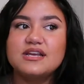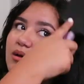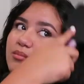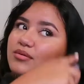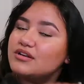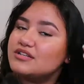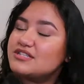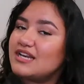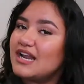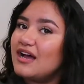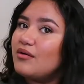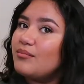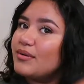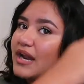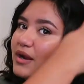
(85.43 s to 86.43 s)
I'll brush it
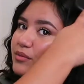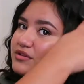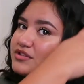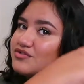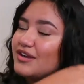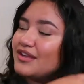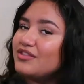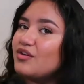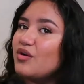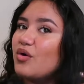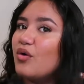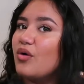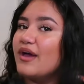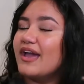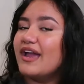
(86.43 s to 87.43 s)
out, but I won't straighten the
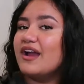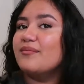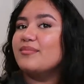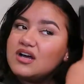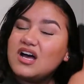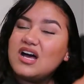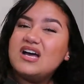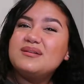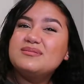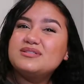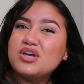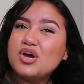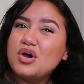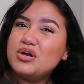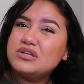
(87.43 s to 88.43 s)
whole hair. I'm
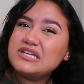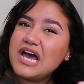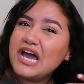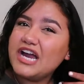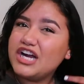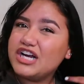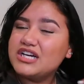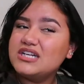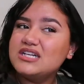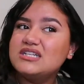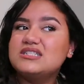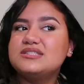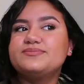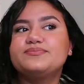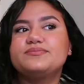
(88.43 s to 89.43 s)
so
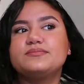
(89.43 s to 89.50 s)
tired.